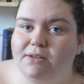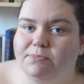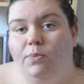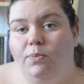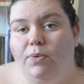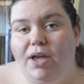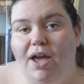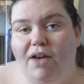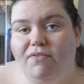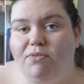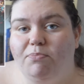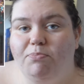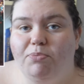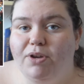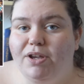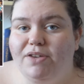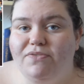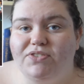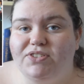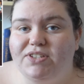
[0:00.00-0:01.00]
We have a
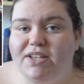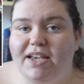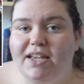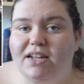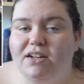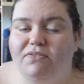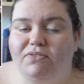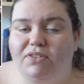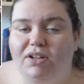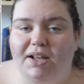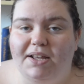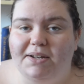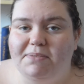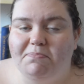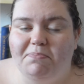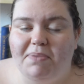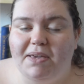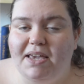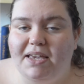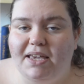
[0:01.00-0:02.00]
brief scene of
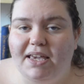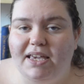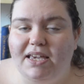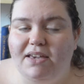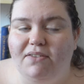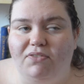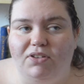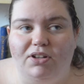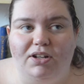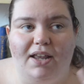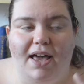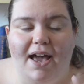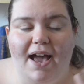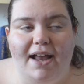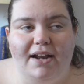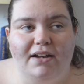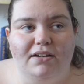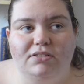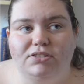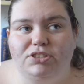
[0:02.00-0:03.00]
Clint being evil,
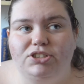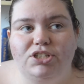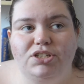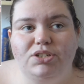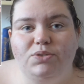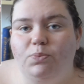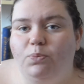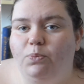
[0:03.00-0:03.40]
and just